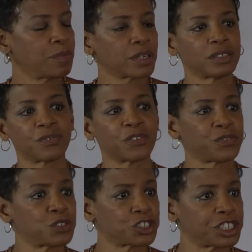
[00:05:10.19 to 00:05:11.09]
burden for
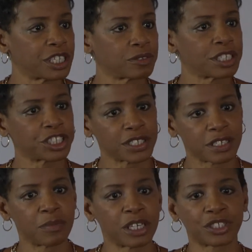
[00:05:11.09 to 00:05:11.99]
future generations
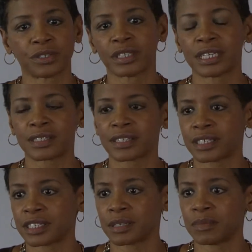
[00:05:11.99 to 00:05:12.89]
and to make sure that it's a
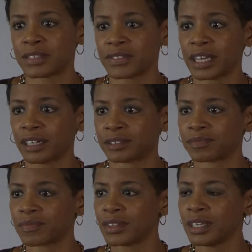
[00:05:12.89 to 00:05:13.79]
system that's there.
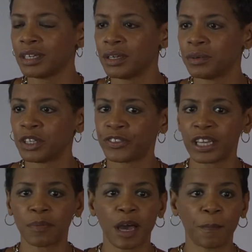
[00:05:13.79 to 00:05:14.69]
When you
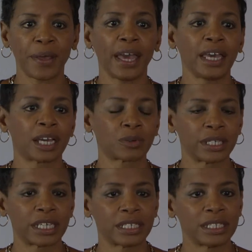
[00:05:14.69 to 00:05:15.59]
think about pay
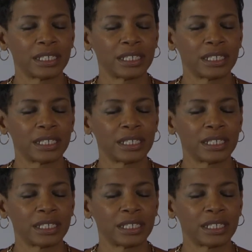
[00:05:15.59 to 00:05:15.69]
equity,